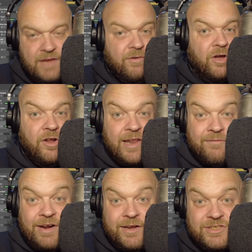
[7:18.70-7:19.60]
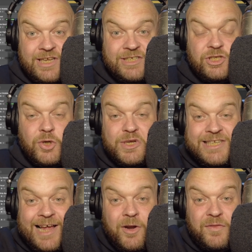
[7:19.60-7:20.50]
If you've got an online radio station, you can
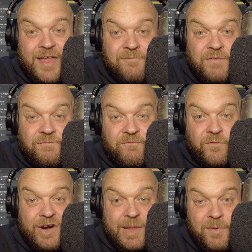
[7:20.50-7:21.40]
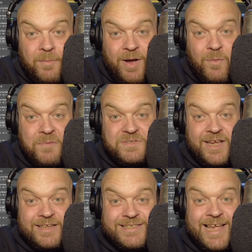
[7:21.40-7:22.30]
download that for free. It'll be on my
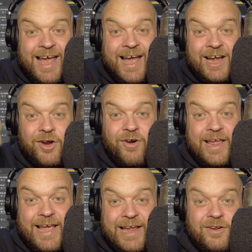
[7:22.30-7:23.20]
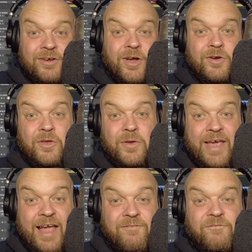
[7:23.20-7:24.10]
website at
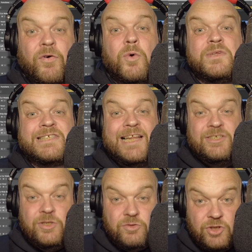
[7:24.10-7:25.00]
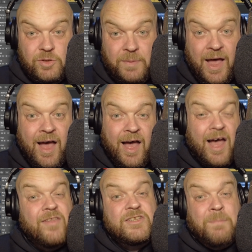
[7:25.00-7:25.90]
craigk.co.uk/YouTube.
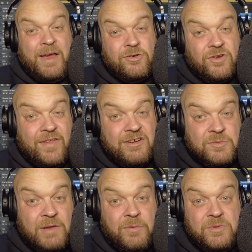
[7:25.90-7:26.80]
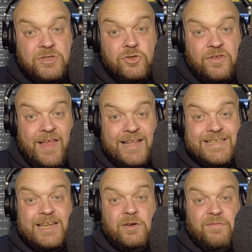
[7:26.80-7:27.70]
There's a Patreon there as well if you want to join that.
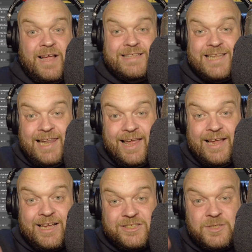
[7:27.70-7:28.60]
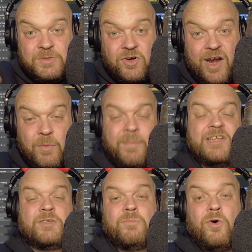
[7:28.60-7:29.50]
And don't forget to like and subscribe. We'll make
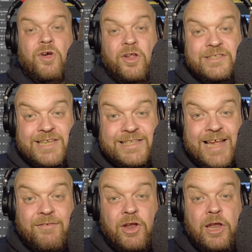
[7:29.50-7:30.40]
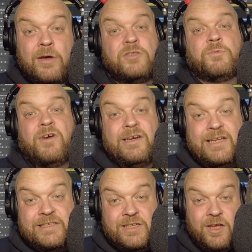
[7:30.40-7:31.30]
some more content. I've got loads more
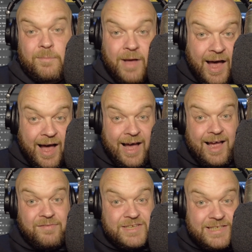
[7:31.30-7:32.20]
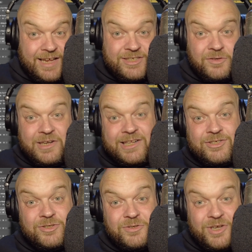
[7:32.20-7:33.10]
ideas to come. I have this nice new little
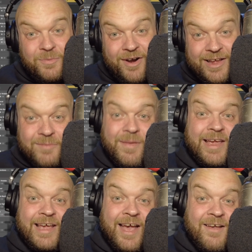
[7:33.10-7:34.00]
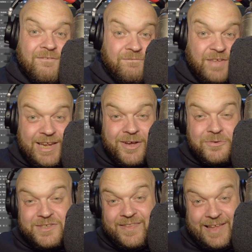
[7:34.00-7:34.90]
studio where I can make
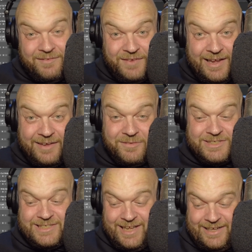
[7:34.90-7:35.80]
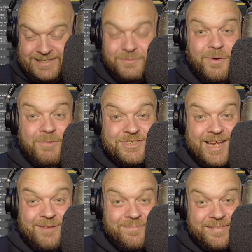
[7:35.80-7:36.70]
videos in the evening, which is nice. One more time.